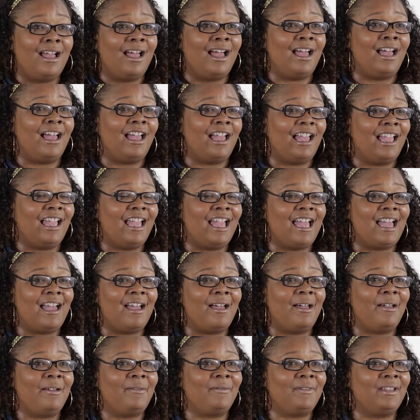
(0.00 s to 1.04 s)
I
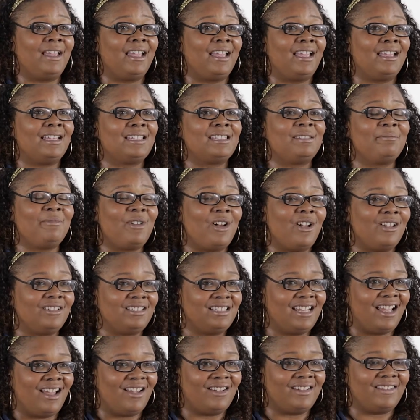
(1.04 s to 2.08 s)
have a small
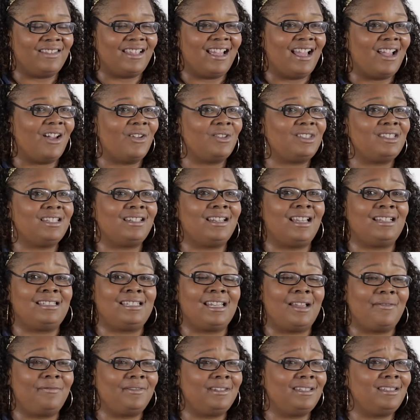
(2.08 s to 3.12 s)
child in the house, and I
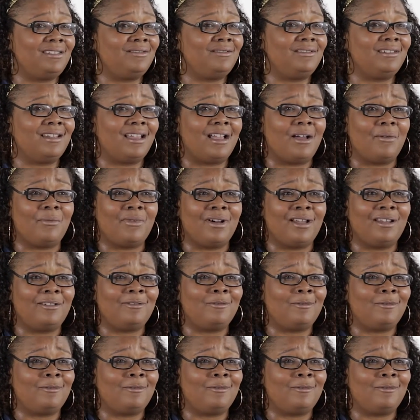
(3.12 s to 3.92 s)
definitely do not want